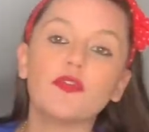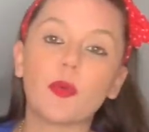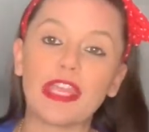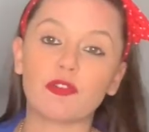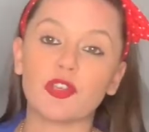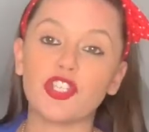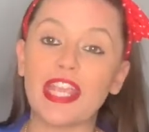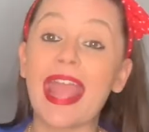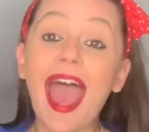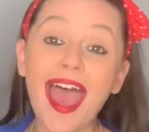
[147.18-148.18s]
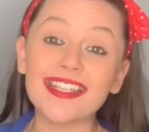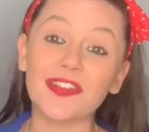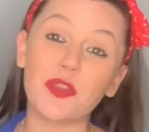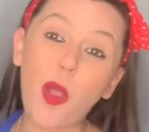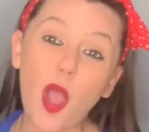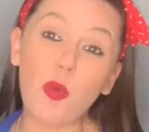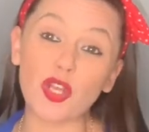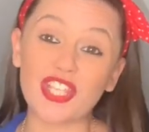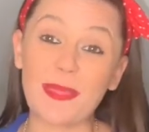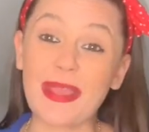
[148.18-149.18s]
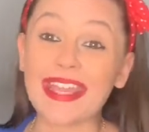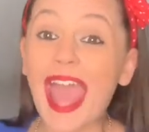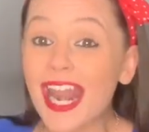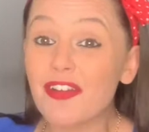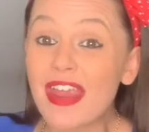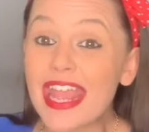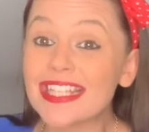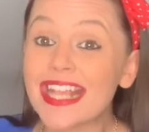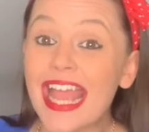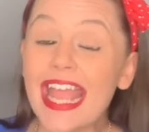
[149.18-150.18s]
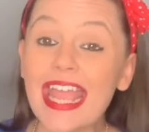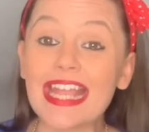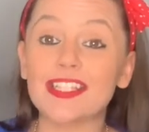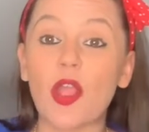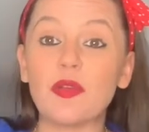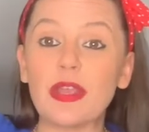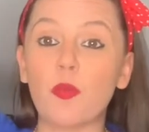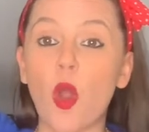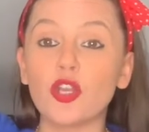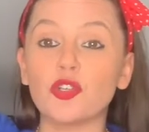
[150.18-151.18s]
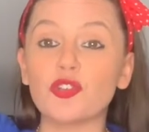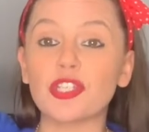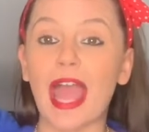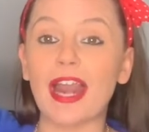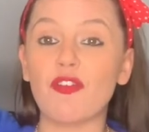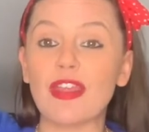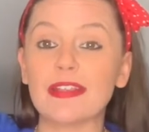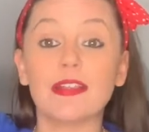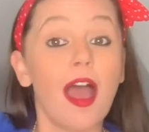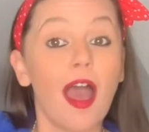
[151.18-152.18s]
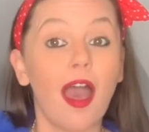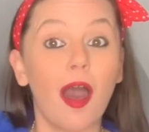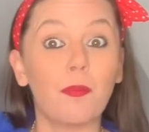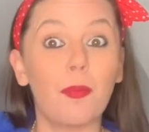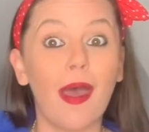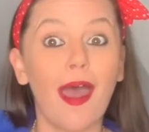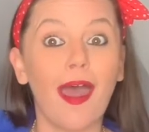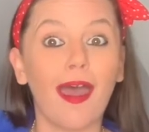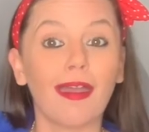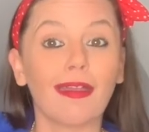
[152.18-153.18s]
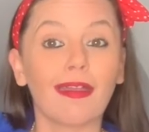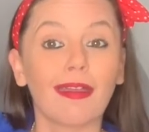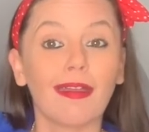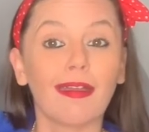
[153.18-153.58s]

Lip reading: a wheat crunchy, and if you are watching the calories, it's only 100 calories a bag.